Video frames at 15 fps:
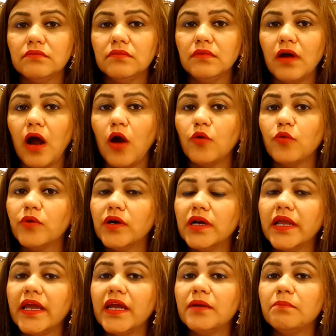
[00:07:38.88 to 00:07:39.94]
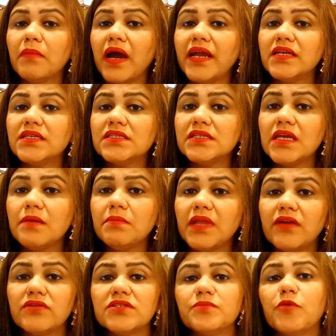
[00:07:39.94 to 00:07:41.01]
Outwardly, it might seem
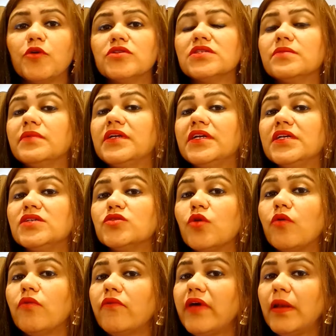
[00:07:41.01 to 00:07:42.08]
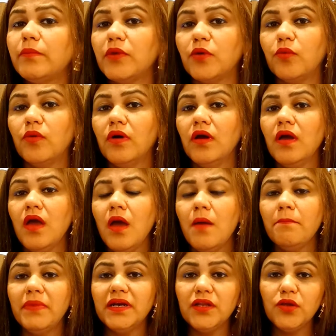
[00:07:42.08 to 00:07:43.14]
that responsibilities overwhelm you,
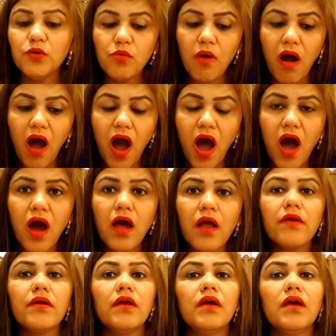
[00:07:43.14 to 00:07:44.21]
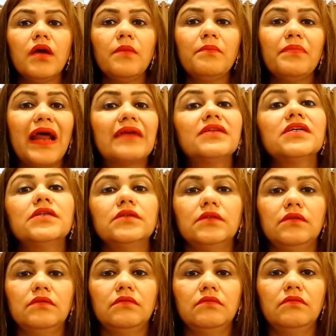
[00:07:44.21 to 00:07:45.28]
but you are
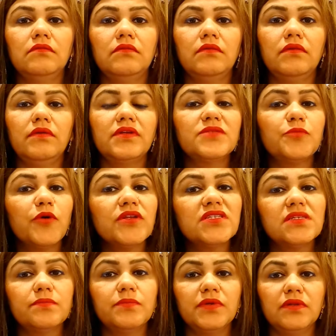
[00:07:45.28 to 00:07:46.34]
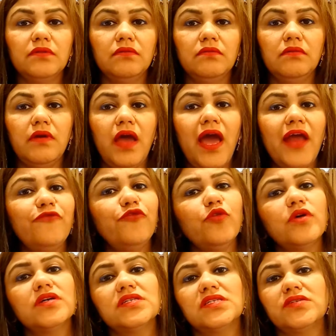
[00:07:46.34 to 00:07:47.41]
practical, responsible, and
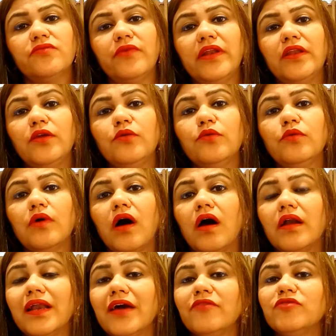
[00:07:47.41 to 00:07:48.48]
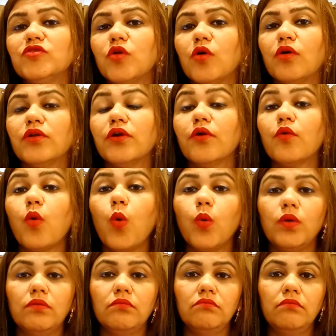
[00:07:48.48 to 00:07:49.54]
focused when you are left on your
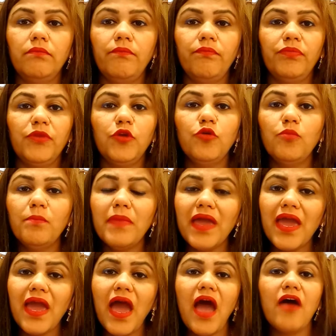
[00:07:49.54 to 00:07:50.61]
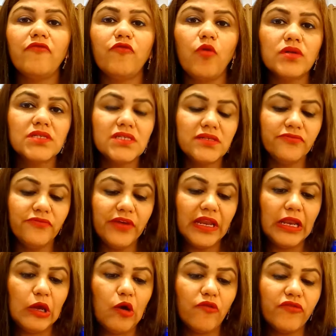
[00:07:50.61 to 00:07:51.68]
own. You may have constant
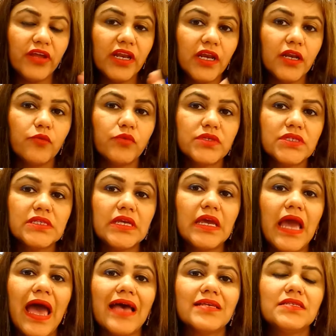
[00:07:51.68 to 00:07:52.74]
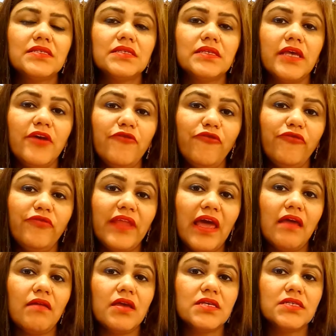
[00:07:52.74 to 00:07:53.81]
feeling of inadequacy as if
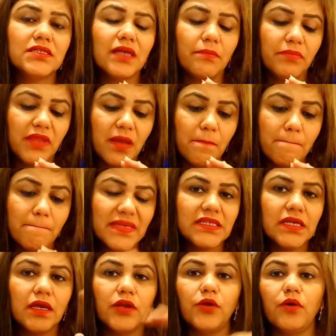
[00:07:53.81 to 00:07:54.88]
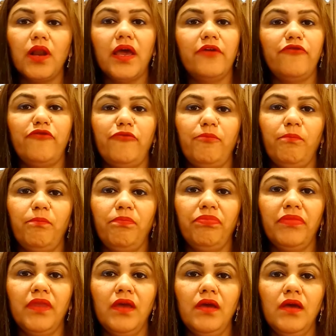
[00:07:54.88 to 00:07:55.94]
there is something missing in your life.
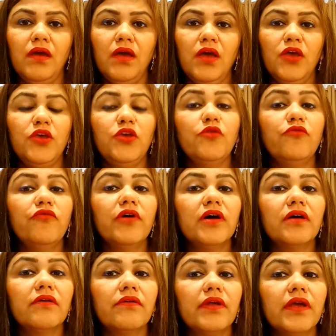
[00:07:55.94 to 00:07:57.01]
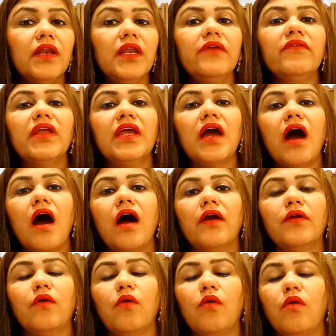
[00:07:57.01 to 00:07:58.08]
You work really very
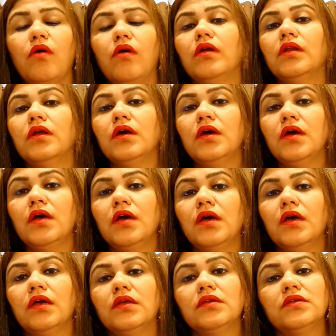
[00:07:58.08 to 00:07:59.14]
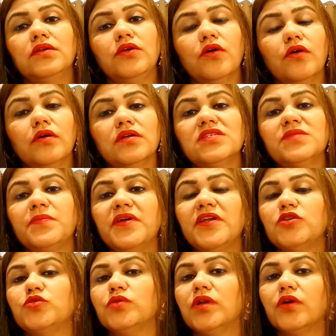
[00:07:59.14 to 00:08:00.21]
hard on your
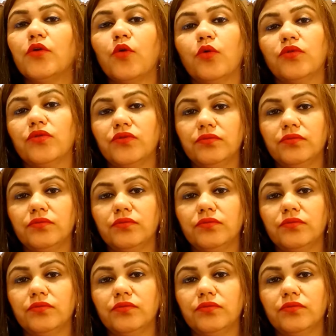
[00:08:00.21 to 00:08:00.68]
spiritual growth.